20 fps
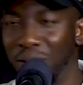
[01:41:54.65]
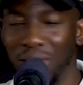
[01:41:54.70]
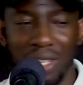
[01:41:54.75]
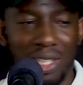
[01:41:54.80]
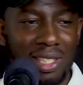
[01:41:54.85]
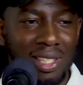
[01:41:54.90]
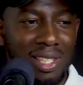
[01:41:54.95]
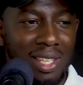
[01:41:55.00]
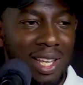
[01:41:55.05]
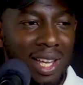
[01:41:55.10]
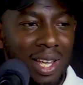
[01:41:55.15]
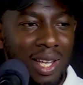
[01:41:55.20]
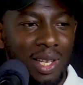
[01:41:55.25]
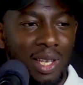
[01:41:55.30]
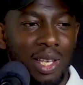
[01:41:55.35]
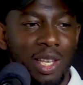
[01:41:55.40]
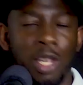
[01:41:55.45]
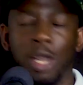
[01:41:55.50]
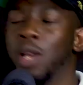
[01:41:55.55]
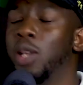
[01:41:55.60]
I mean, it's...
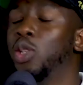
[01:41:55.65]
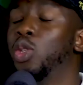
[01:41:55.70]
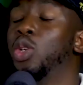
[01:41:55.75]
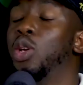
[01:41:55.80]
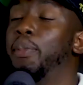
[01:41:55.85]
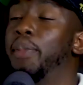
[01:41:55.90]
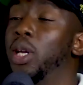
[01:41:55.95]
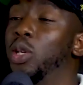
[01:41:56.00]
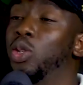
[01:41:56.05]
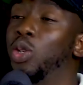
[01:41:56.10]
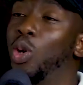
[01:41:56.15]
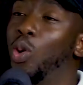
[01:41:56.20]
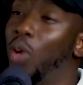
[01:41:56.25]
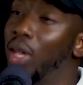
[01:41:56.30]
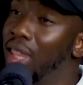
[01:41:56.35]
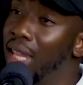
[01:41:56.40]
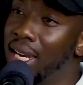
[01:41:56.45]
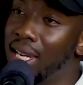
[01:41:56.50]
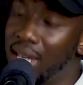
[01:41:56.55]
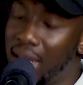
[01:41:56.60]
But you know
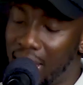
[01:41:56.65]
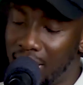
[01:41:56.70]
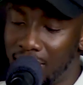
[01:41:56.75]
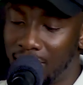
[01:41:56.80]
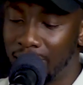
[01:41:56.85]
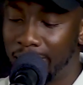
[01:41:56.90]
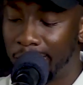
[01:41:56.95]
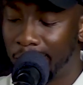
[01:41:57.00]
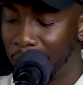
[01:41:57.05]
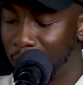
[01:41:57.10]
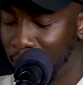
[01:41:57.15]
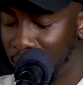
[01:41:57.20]
what that does?